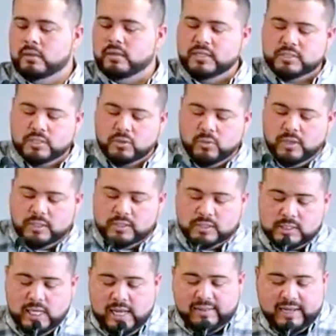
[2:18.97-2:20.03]
These are the
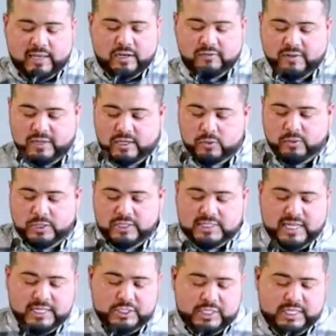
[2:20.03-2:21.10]
ones that get offended when you
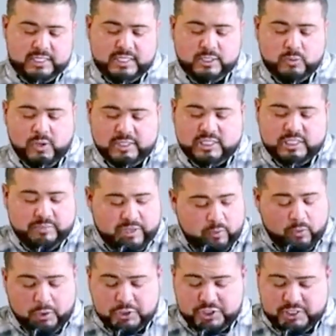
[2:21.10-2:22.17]
say Jesus wants to be
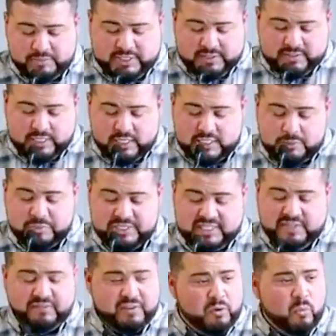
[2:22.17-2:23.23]
worshiped as a
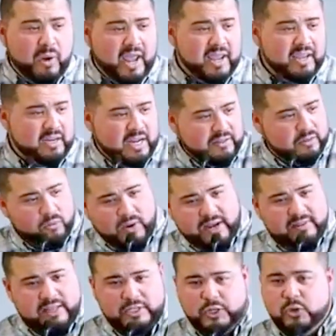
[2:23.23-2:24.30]
specific way and not the
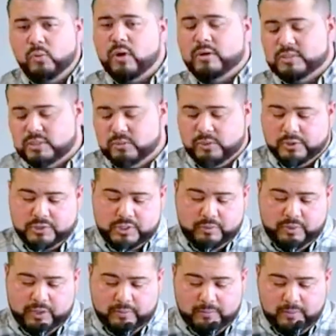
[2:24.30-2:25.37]
way that you want to
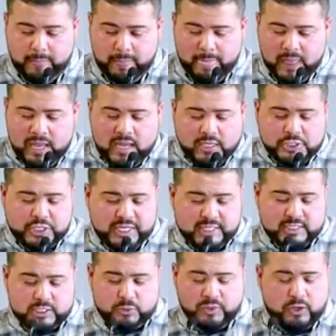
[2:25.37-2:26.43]
worship him.
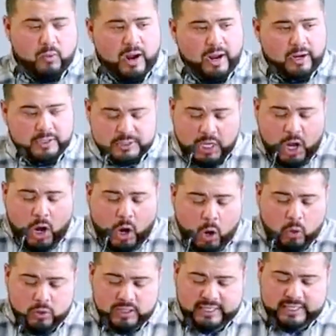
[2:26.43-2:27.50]
Jesus requires
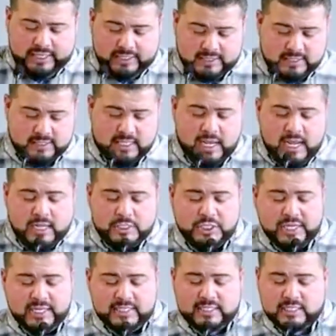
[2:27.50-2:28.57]
holiness.
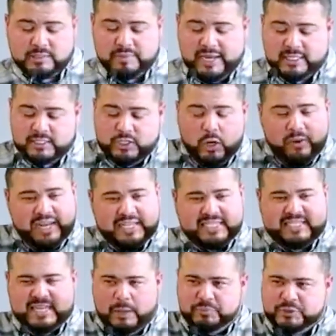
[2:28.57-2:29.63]
Jesus makes no
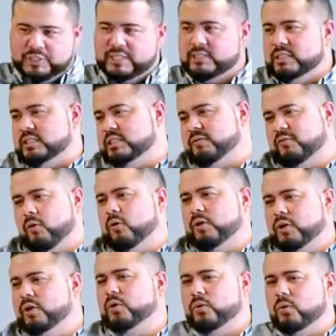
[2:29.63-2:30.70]
exceptions for
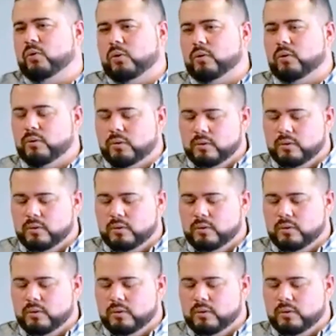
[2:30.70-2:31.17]
you.